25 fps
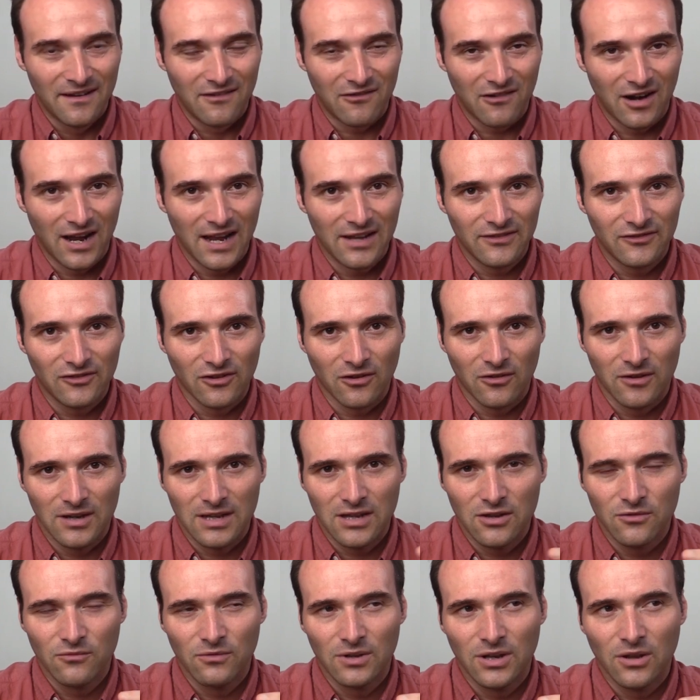Right? So
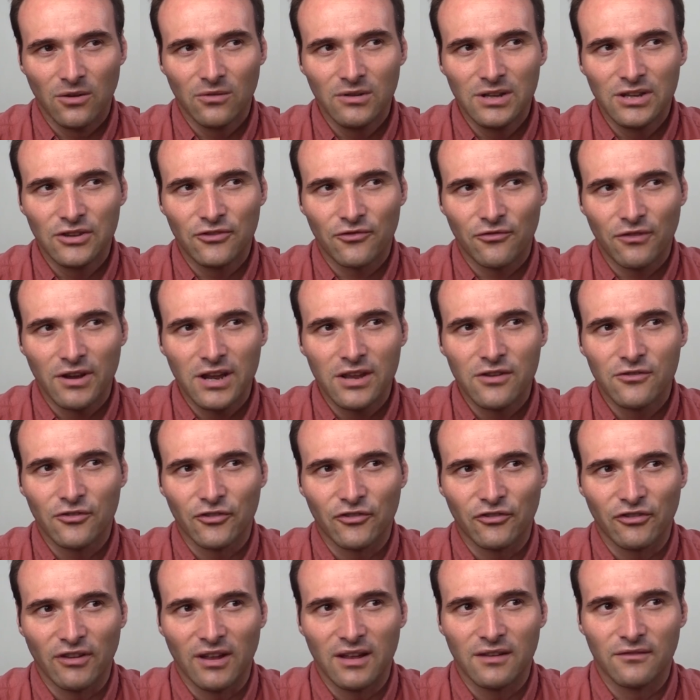you will only train
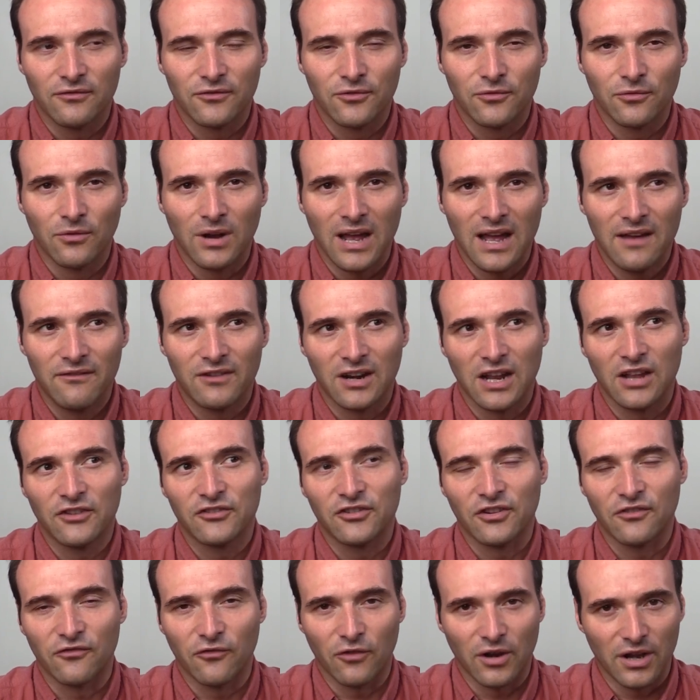yourself to have an
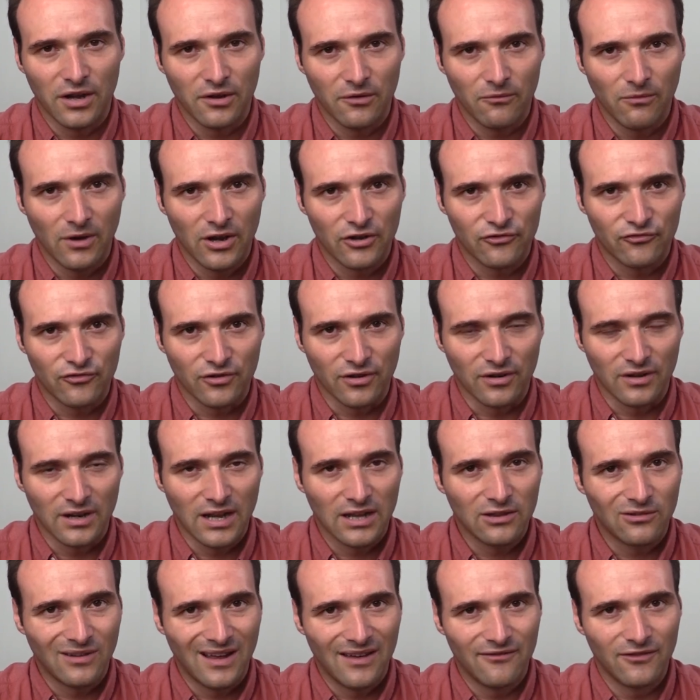answer for any question,
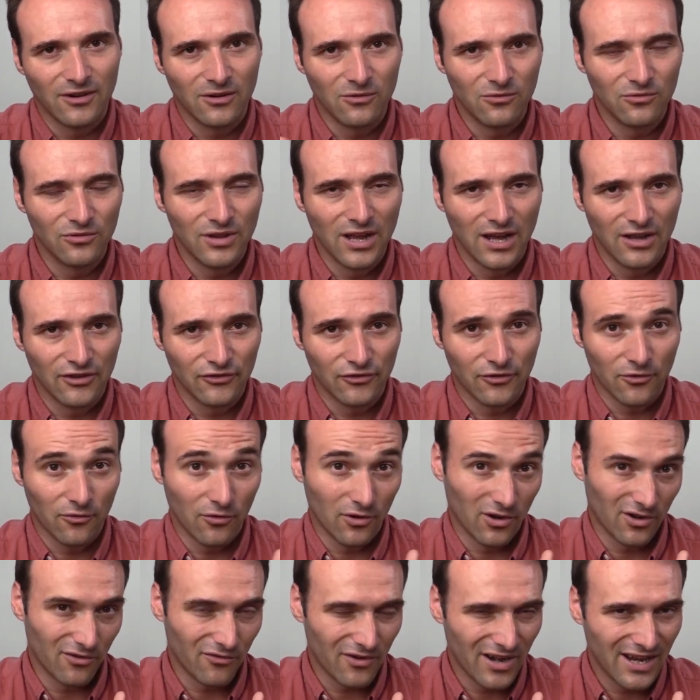not to have a good answer
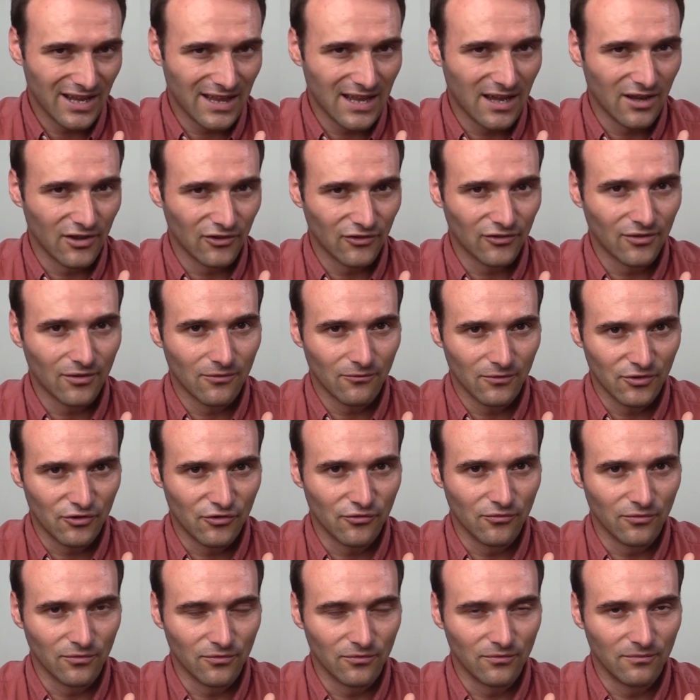or a great answer,
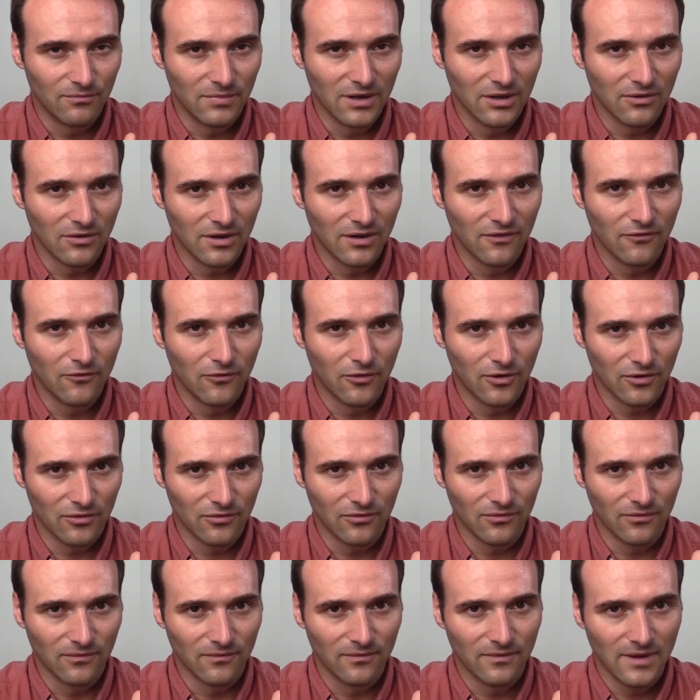which you would be looking forward
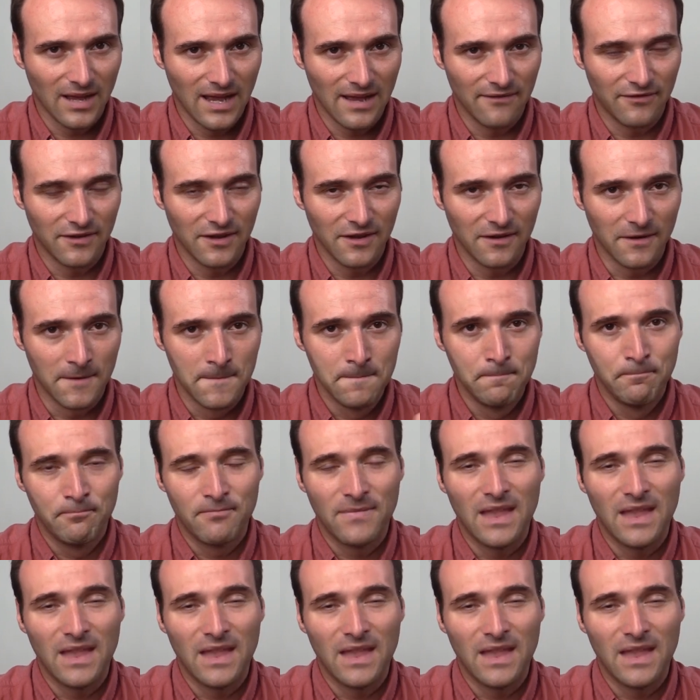to have here.